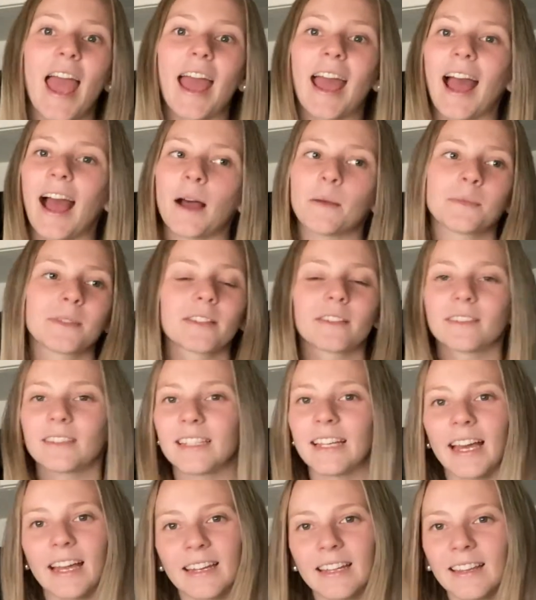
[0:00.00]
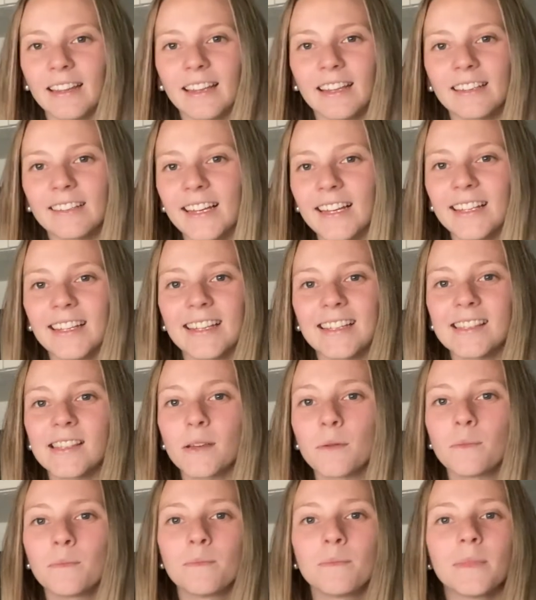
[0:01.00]
absolutely anything. Like, there's
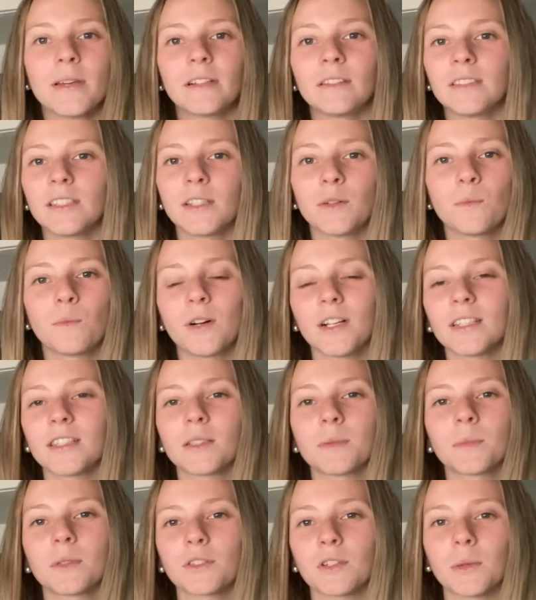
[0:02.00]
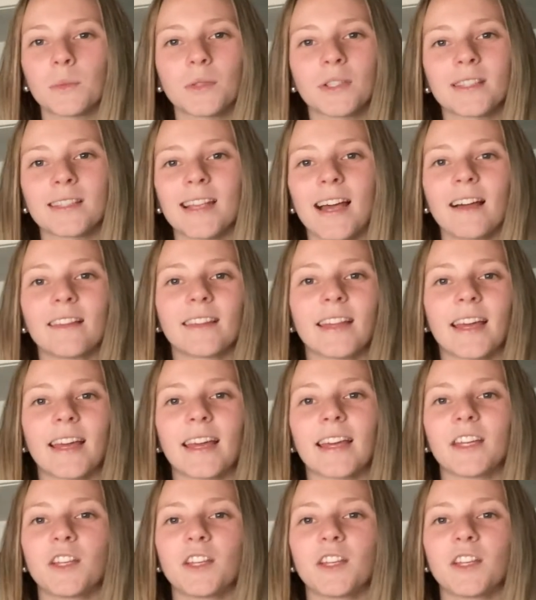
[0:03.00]
a million and one subscriptions out there.